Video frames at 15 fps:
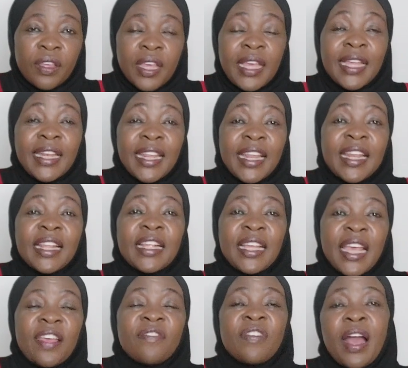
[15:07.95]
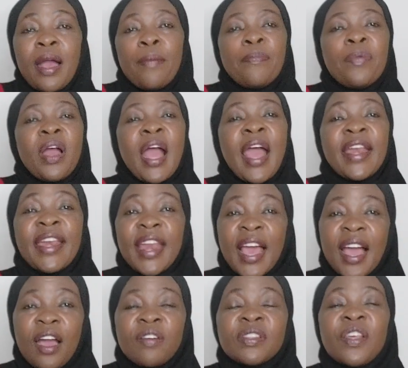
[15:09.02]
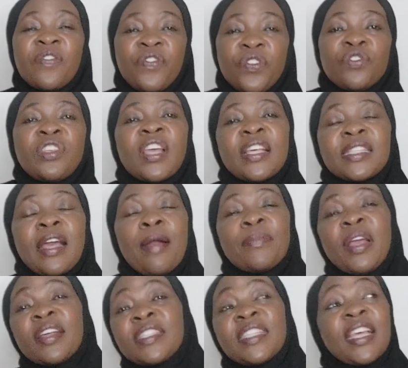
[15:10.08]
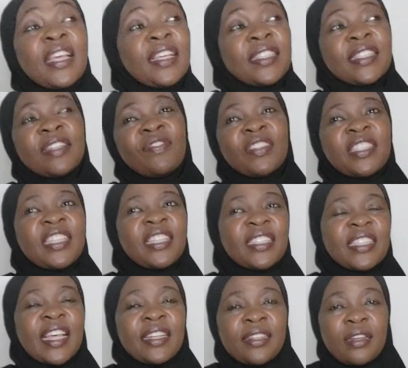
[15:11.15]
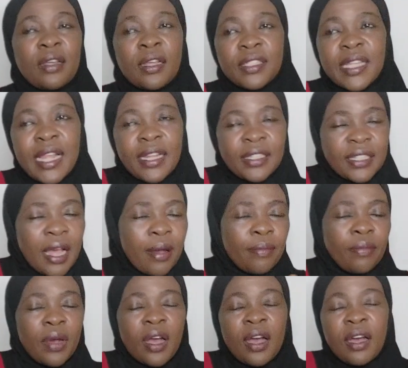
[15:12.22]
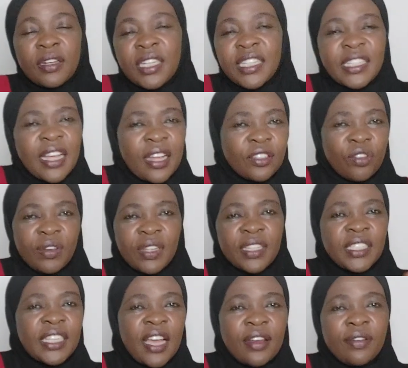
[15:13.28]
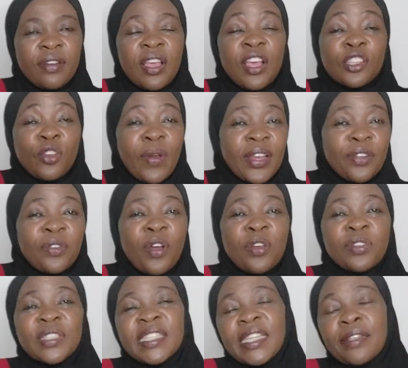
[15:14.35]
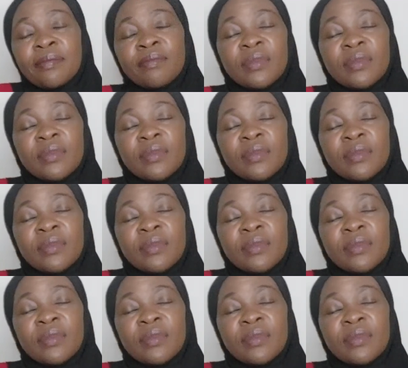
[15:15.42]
He didn't give up, and now the future is coming. I see he's even selling some t-shirts on his channel. So when you go, you see.